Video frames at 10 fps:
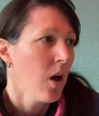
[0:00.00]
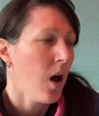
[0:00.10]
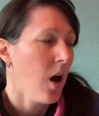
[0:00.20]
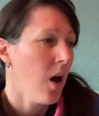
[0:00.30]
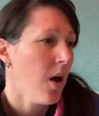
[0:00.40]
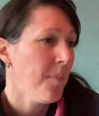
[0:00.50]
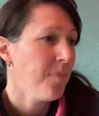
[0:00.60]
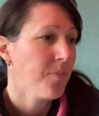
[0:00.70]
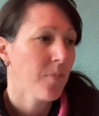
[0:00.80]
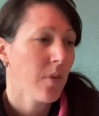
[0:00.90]

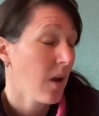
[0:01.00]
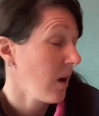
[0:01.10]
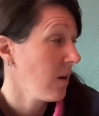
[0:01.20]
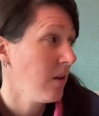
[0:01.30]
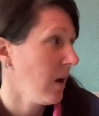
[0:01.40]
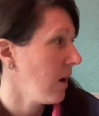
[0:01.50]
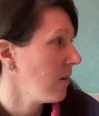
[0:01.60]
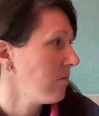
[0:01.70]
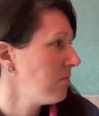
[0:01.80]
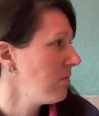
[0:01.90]
Conservationists
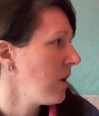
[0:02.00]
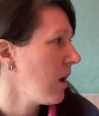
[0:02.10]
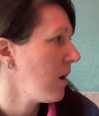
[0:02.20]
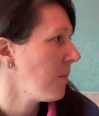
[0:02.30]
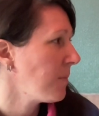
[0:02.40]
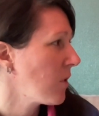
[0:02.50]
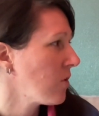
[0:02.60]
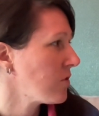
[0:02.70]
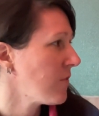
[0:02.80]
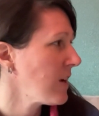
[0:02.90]

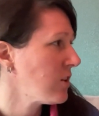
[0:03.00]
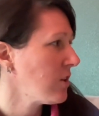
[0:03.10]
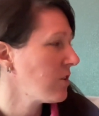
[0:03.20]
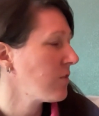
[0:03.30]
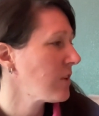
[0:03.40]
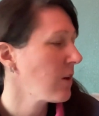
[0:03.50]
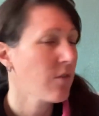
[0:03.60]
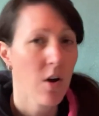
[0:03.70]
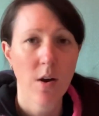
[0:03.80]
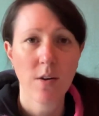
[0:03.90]
obviously
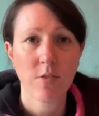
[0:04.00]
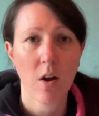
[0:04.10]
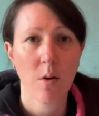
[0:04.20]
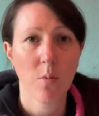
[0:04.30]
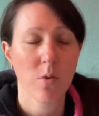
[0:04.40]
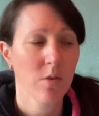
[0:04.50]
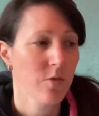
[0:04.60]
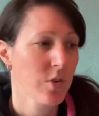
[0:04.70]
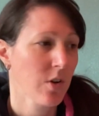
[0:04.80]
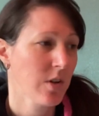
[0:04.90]
arrived. I wouldn't have
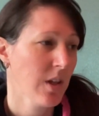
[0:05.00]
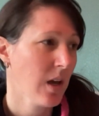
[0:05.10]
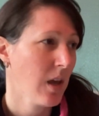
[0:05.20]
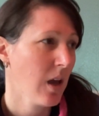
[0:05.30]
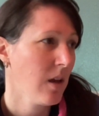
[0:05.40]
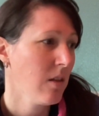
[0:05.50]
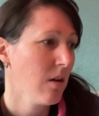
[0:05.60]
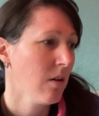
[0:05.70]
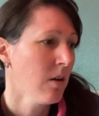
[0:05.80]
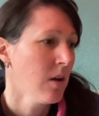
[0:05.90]
started that yet either.